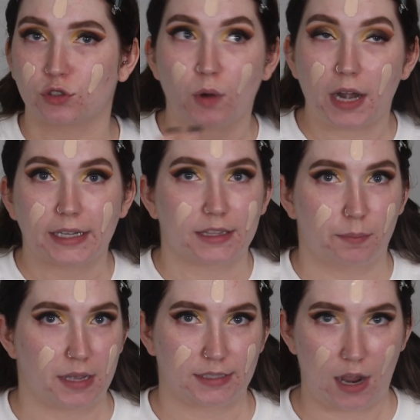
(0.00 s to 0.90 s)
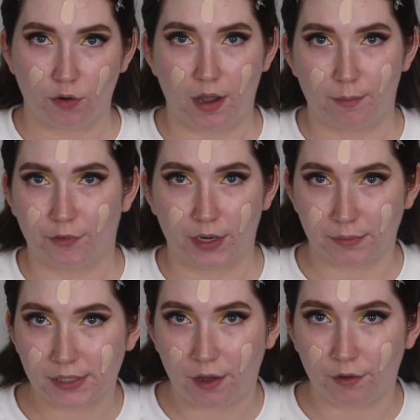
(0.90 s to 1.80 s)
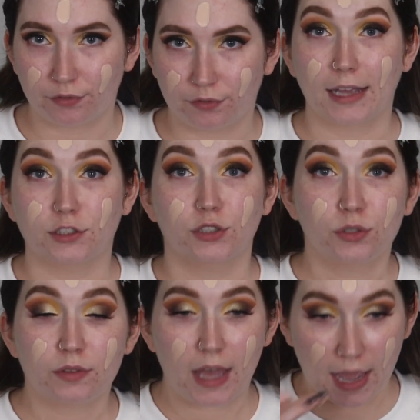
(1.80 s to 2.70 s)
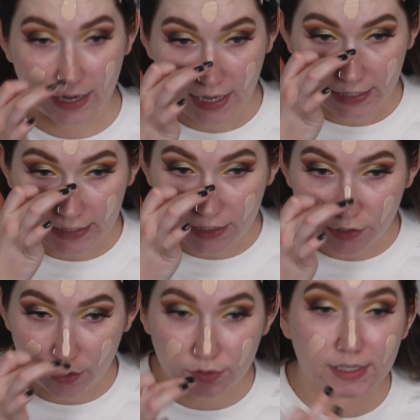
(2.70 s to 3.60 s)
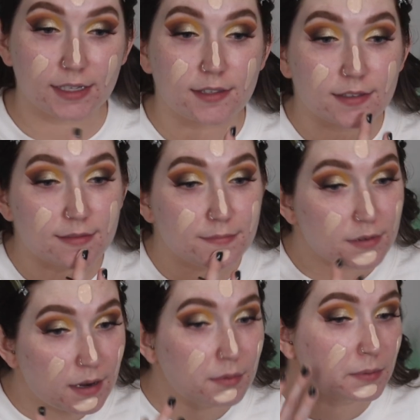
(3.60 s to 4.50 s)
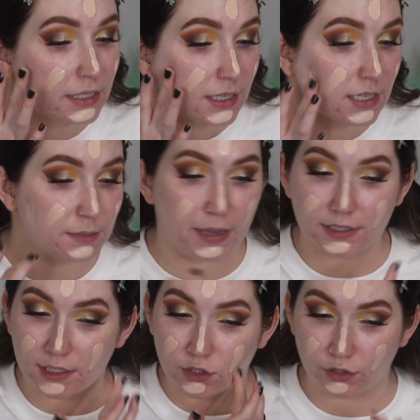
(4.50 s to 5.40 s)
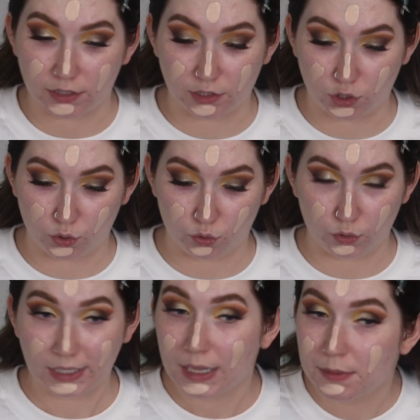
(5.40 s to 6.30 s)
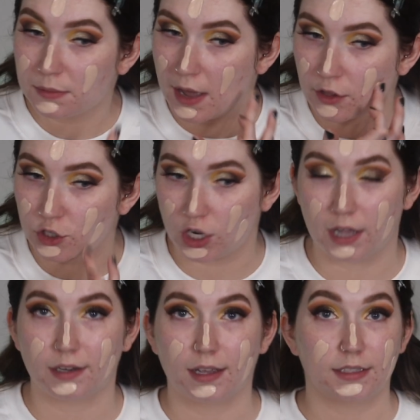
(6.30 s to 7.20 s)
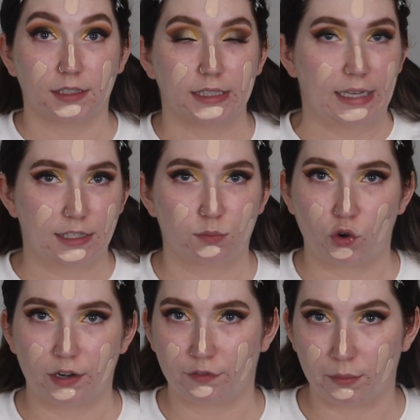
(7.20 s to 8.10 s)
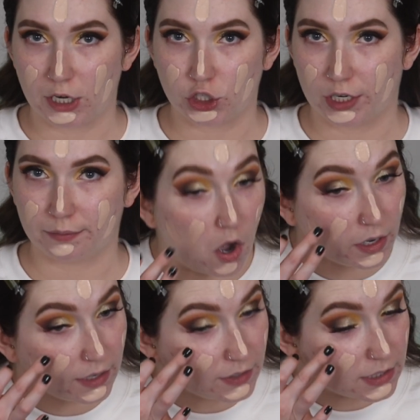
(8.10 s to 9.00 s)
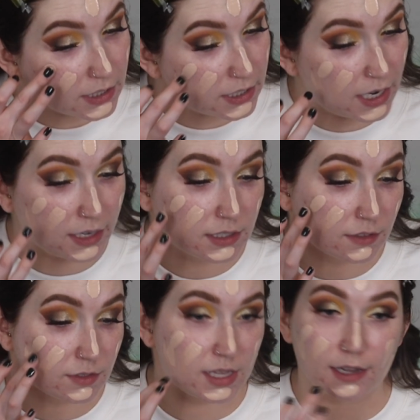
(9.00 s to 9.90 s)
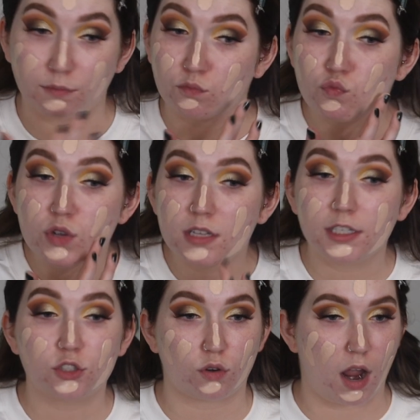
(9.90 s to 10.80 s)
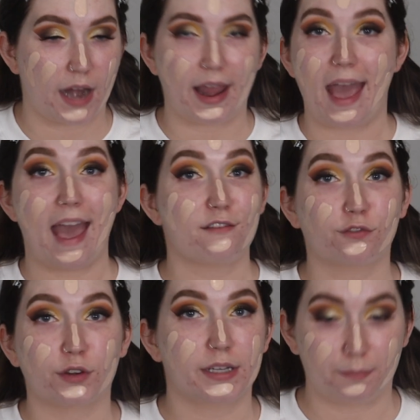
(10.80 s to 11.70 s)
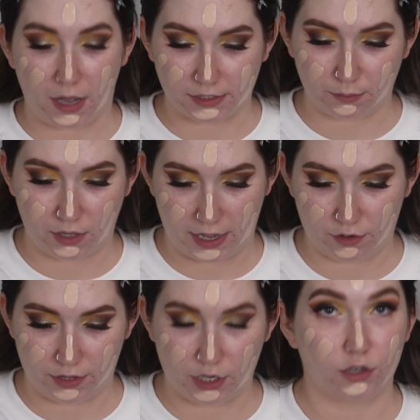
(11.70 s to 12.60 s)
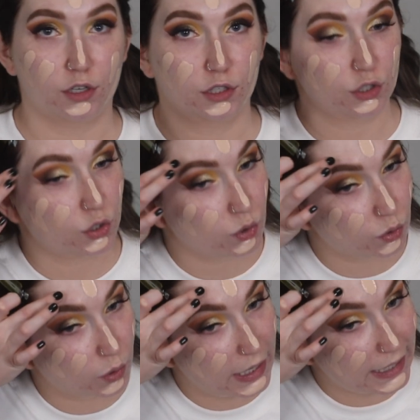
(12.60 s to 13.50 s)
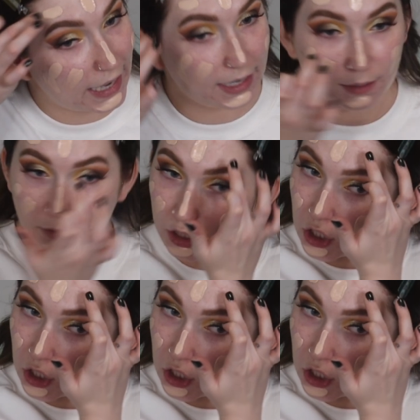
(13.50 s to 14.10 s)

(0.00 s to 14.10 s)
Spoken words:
try to get the best outcome for himself. And to do that, he knows it's probably in his best interest to keep his mouth shut until he gets more information. I'll give it to the detectives, they really tried every possible angle they could to get him to